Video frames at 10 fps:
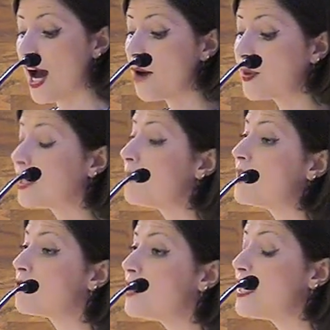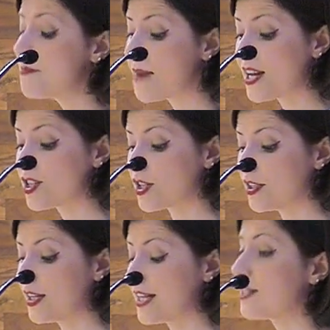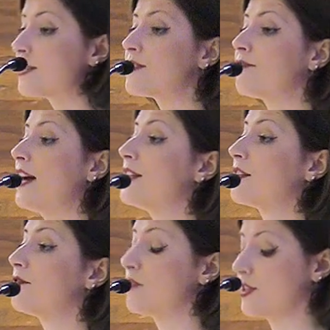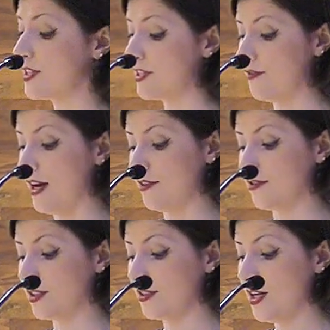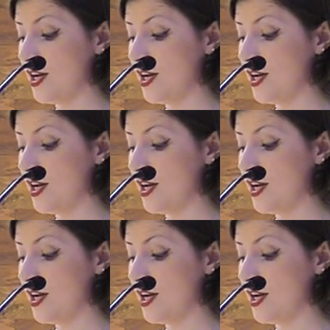how can it be reimagined as it is fighting for its survival?